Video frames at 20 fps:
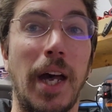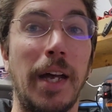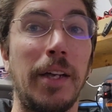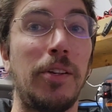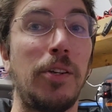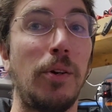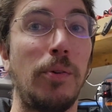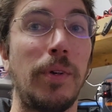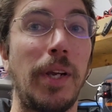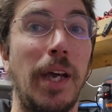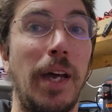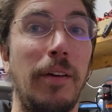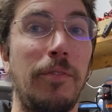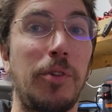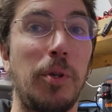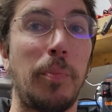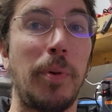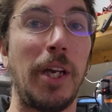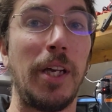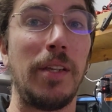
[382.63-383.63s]
I don't have
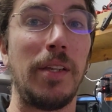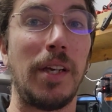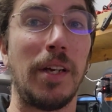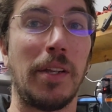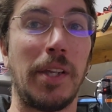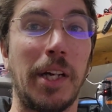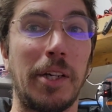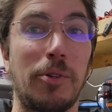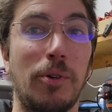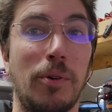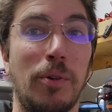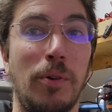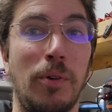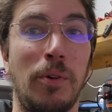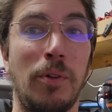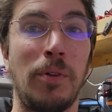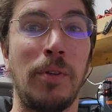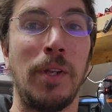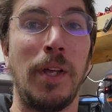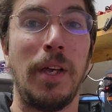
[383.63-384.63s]
to pay the
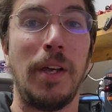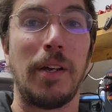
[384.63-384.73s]
electrical